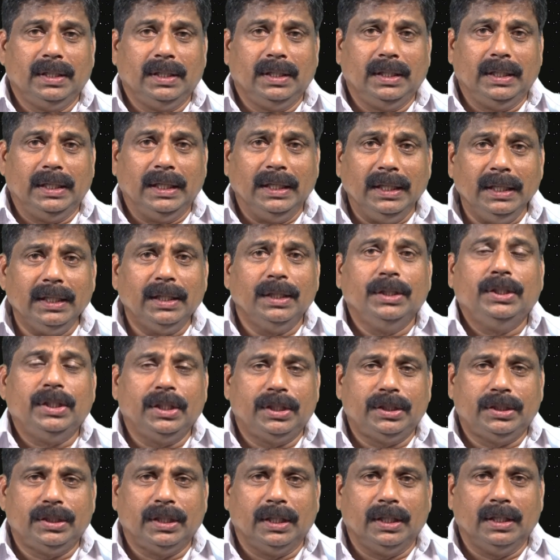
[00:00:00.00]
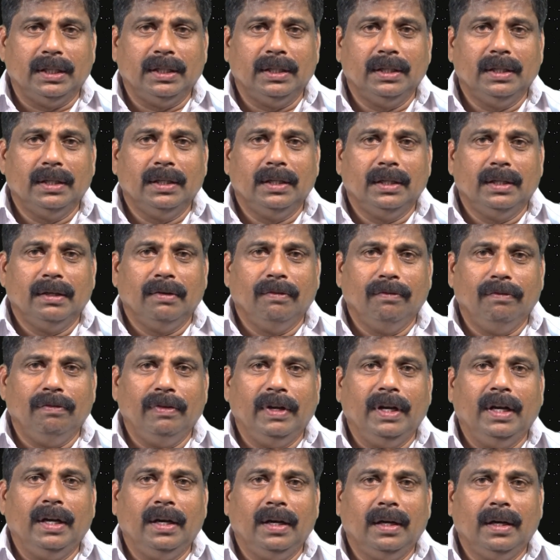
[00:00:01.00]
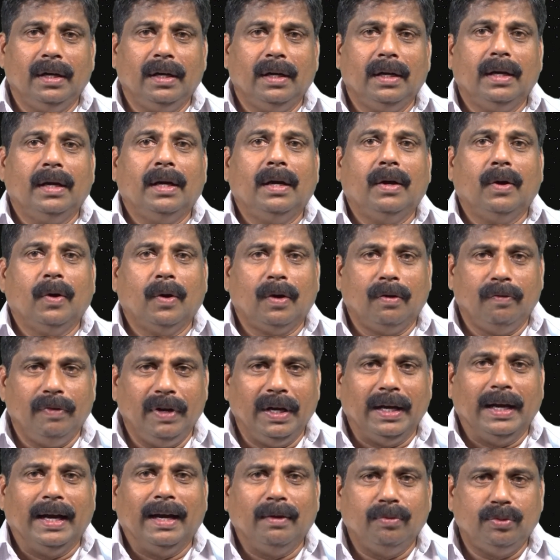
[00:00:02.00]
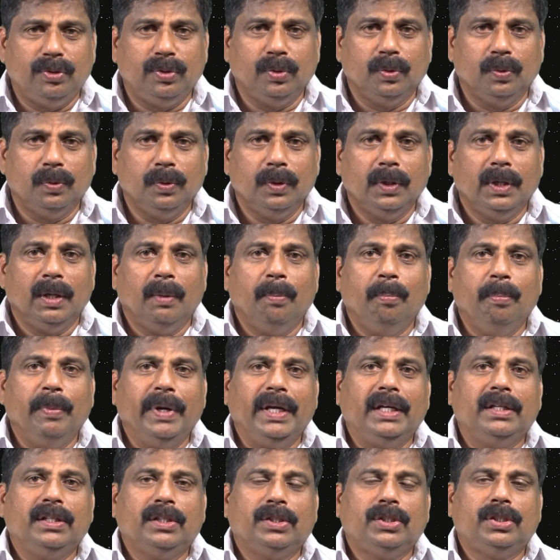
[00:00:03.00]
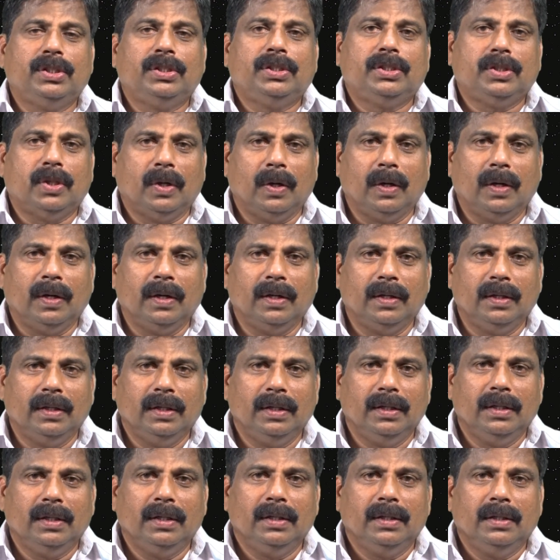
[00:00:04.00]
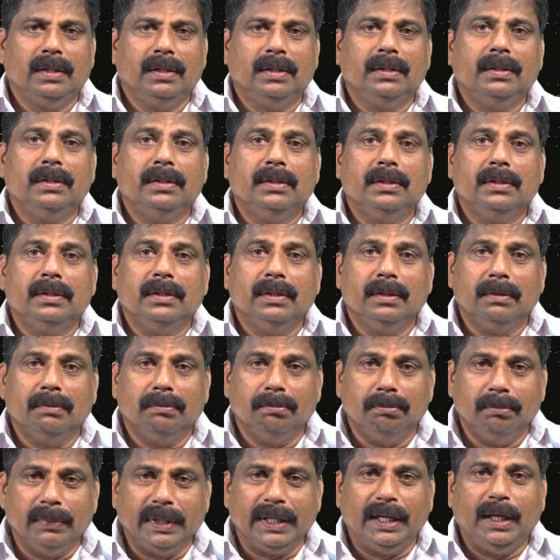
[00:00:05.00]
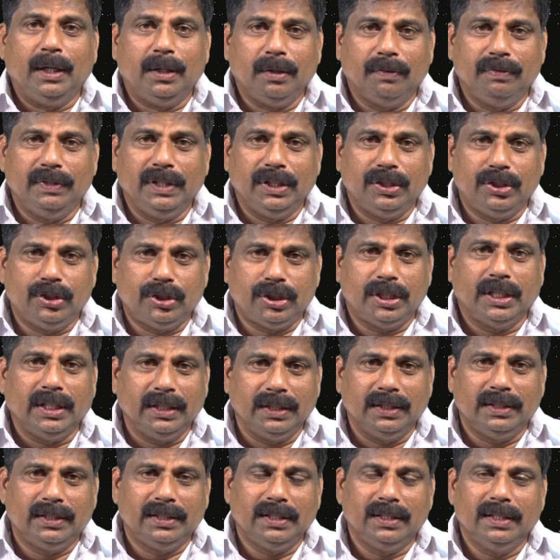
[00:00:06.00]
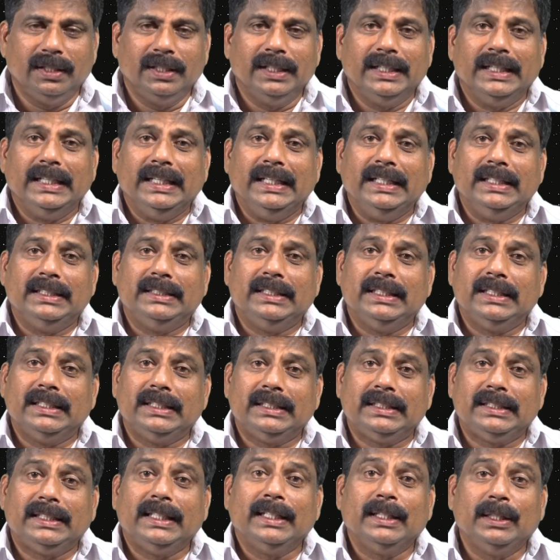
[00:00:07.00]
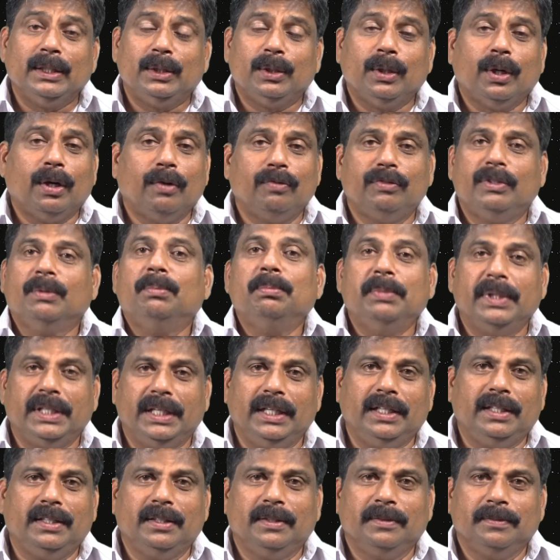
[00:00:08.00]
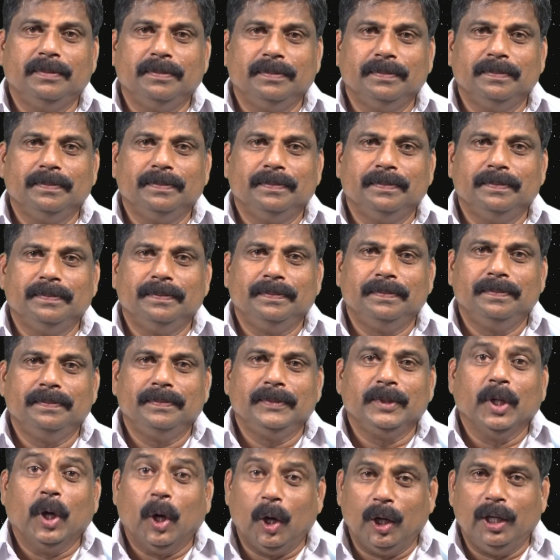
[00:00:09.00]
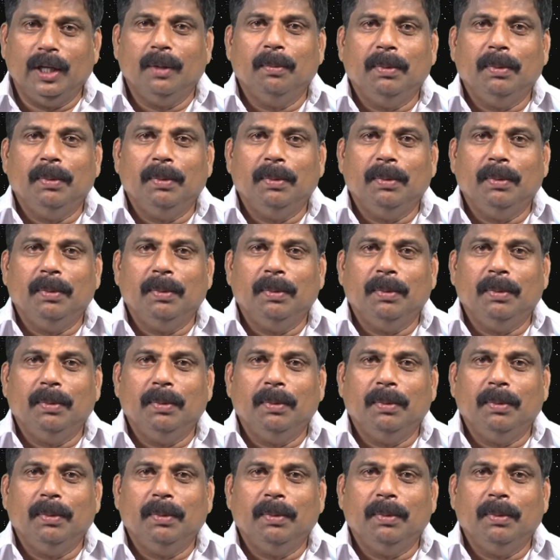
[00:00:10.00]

any rejection will have to make us strong. The merit of the strength is the strength of the merit. All the